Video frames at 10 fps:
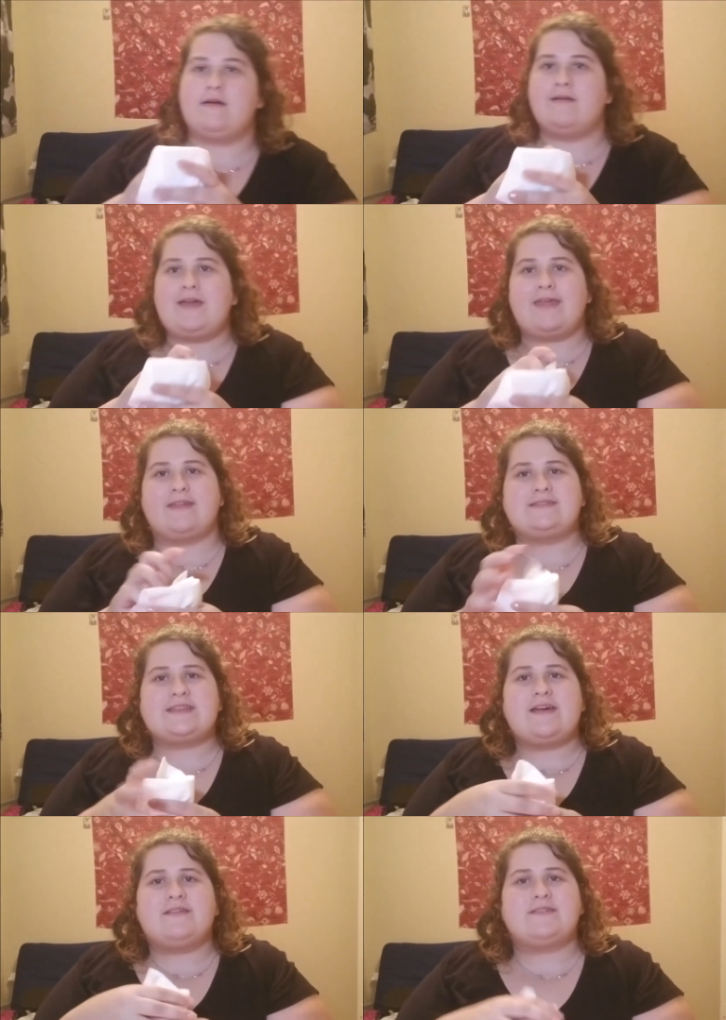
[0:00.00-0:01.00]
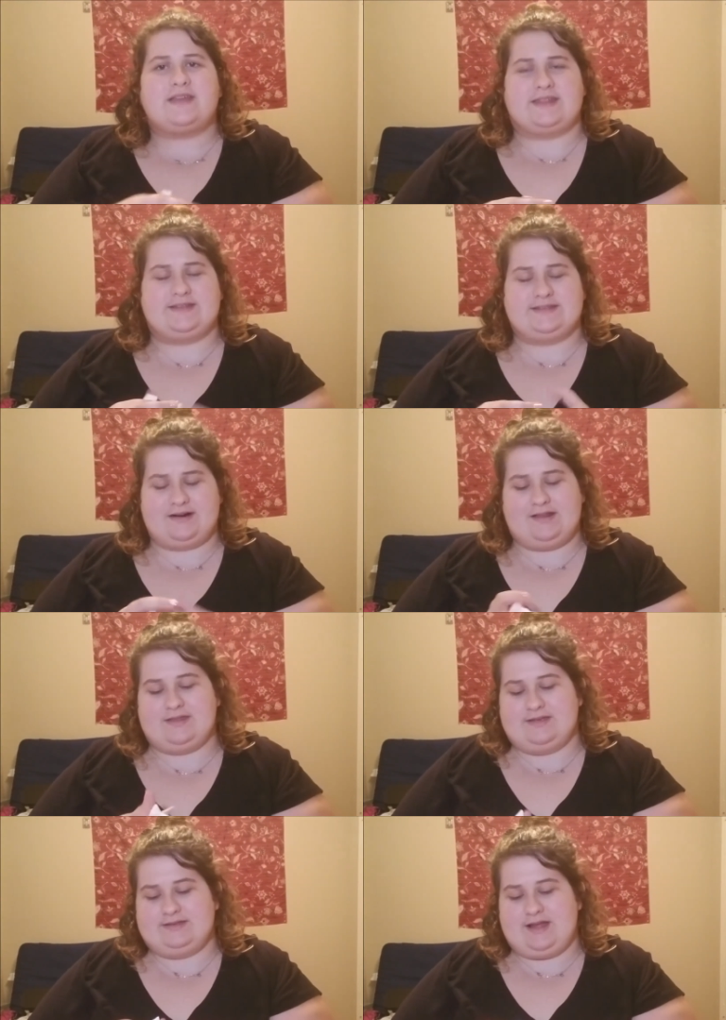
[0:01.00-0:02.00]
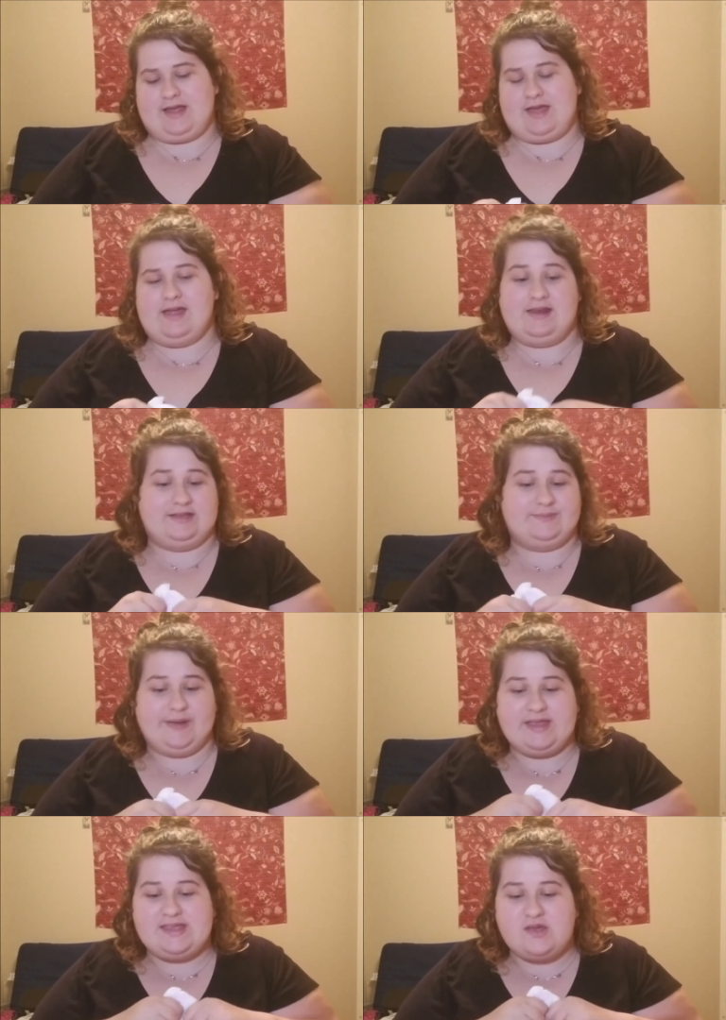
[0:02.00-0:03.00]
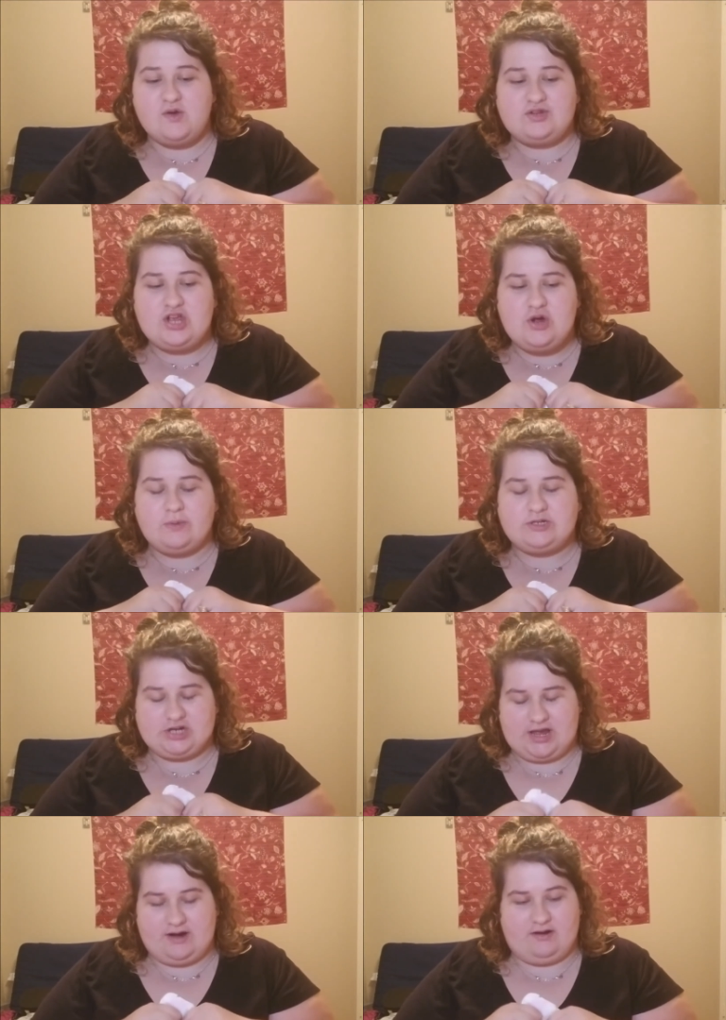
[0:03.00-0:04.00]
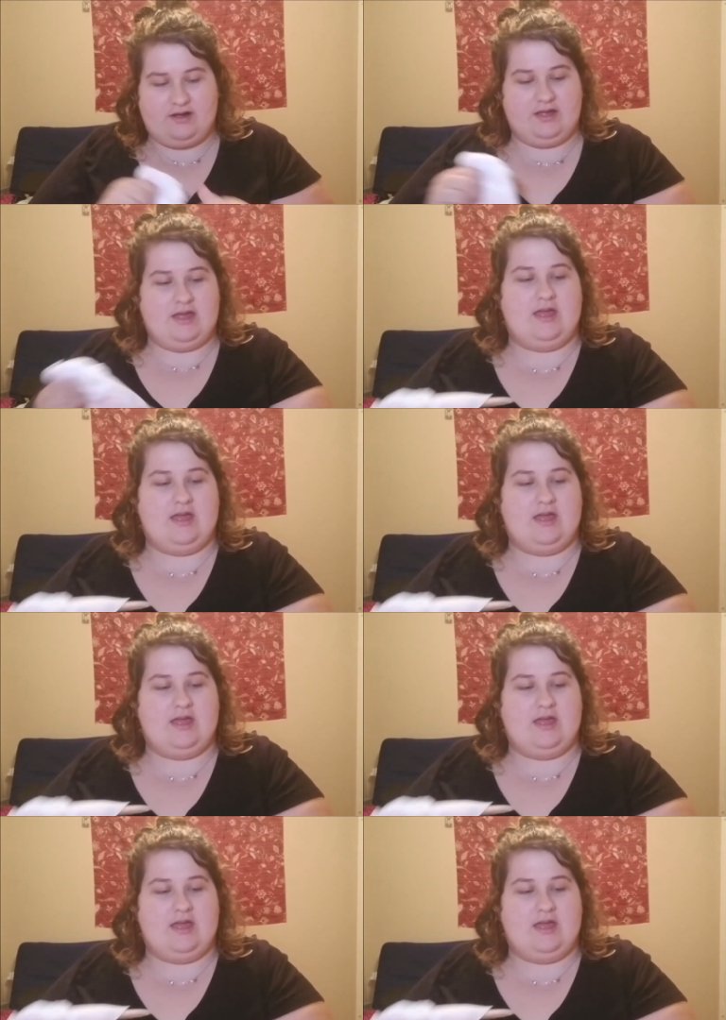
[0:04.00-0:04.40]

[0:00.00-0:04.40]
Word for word: Oh yeah, that's the other thing that started this decade is my YouTube channel.